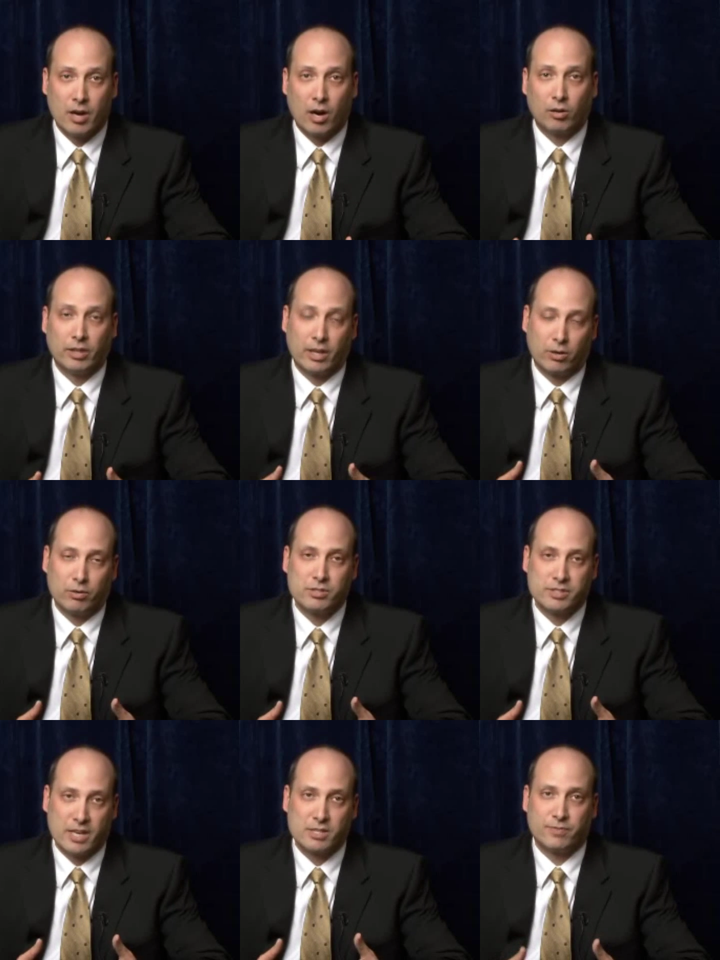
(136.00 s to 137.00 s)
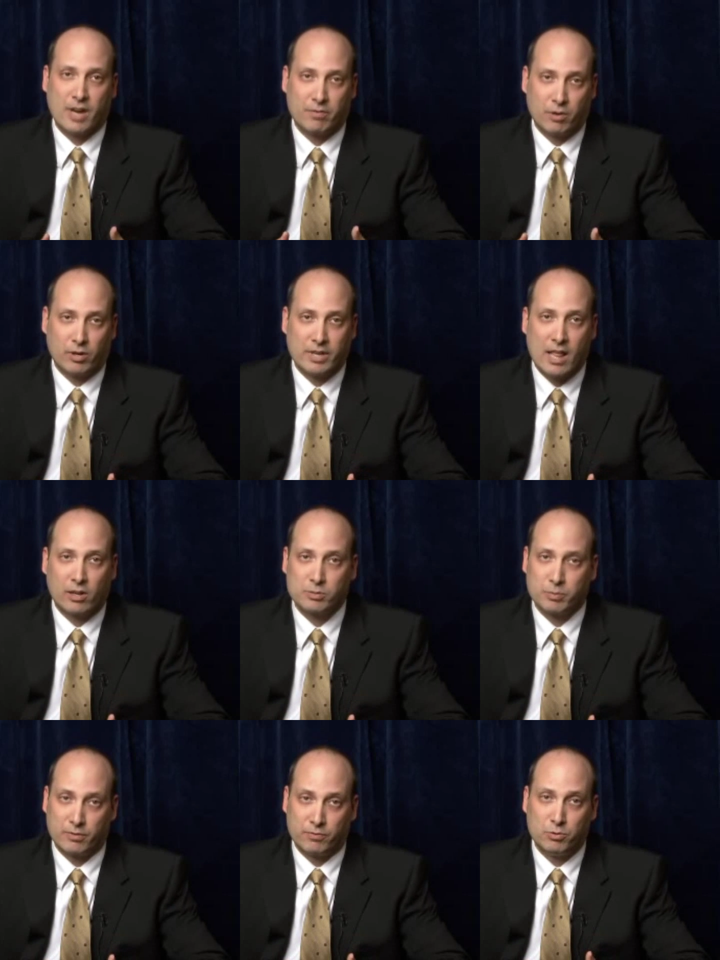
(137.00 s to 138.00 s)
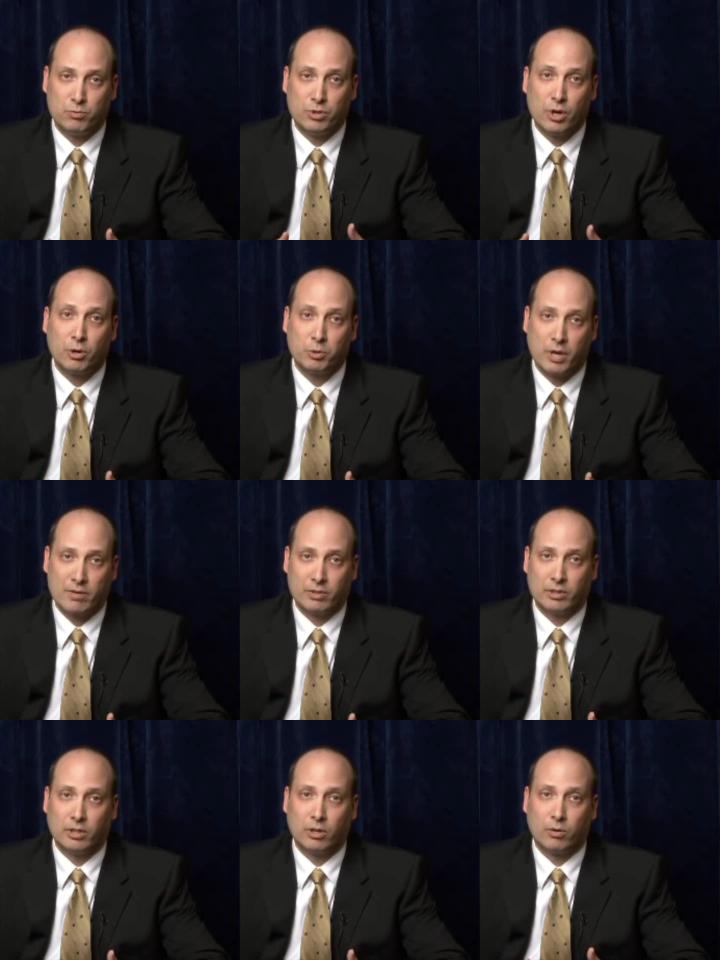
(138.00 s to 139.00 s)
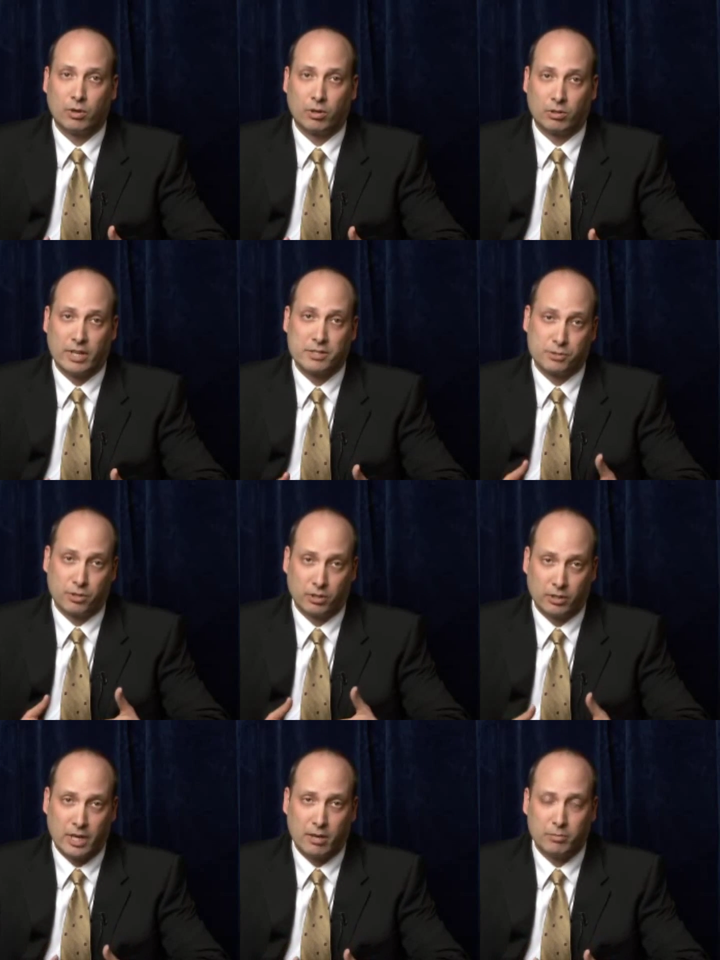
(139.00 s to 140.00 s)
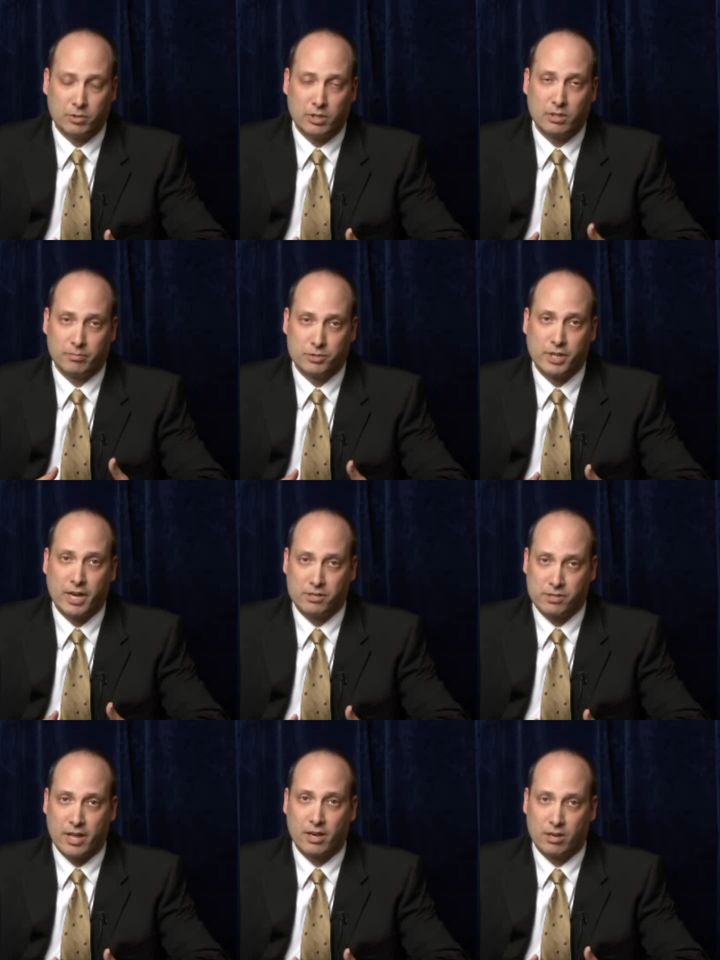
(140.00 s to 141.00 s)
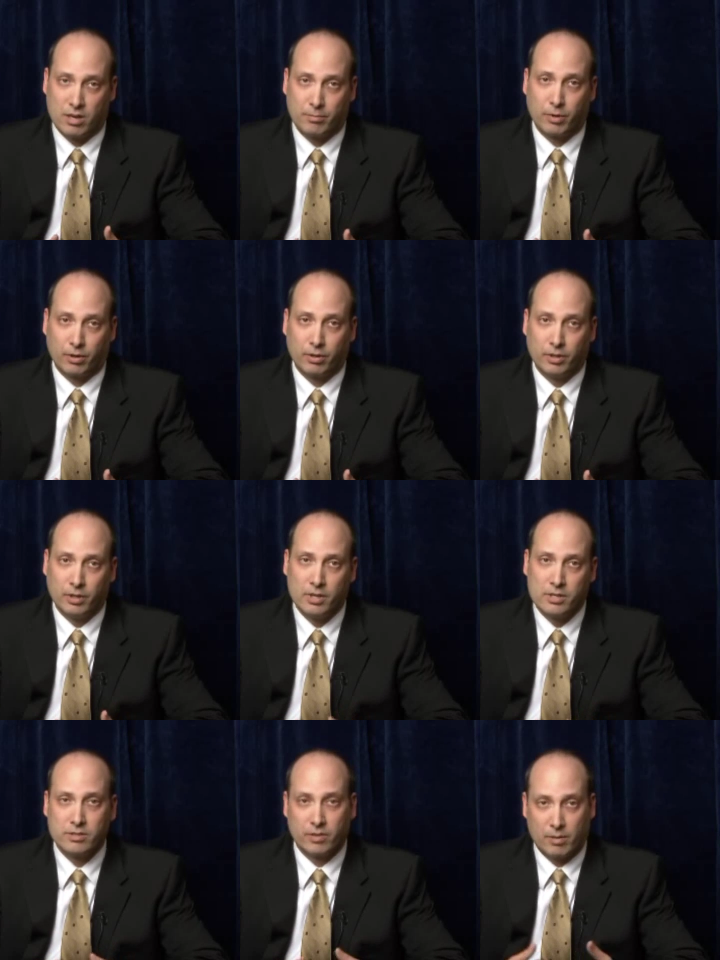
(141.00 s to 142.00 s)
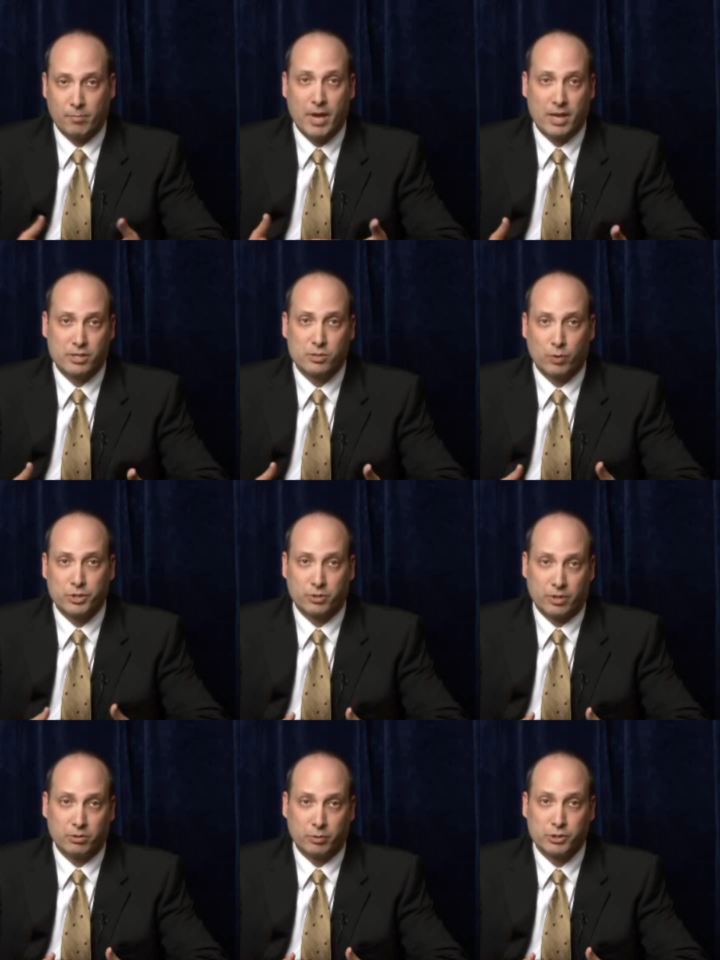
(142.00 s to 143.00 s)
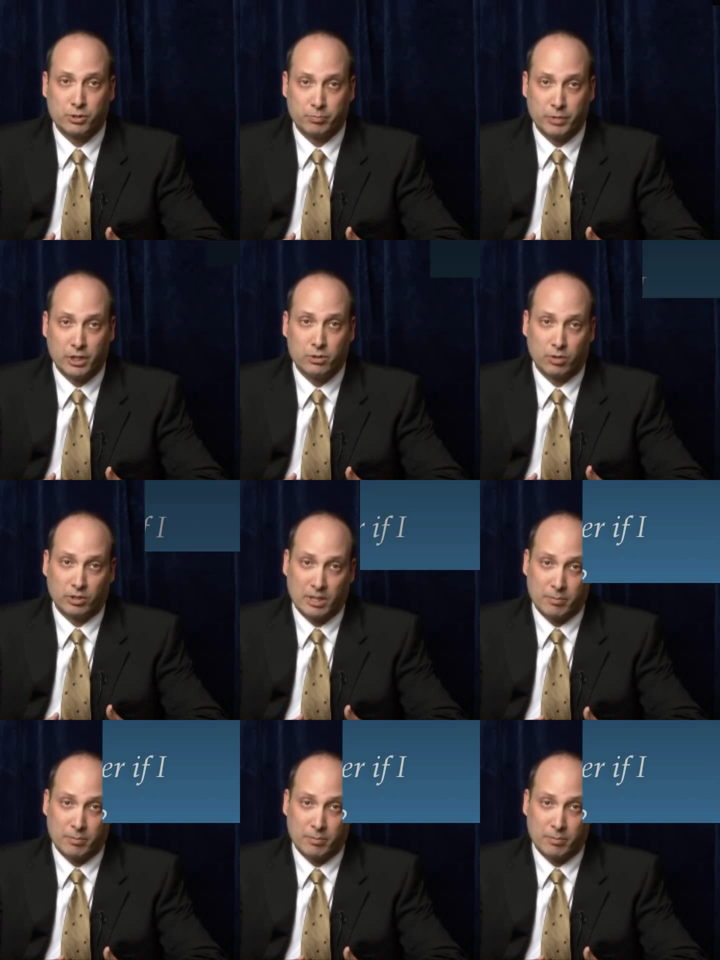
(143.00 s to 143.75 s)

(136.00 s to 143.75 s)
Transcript: our letter says $500, but if you know you have a lower or lesser claim, you need to change that number so that it matches what your mini-tort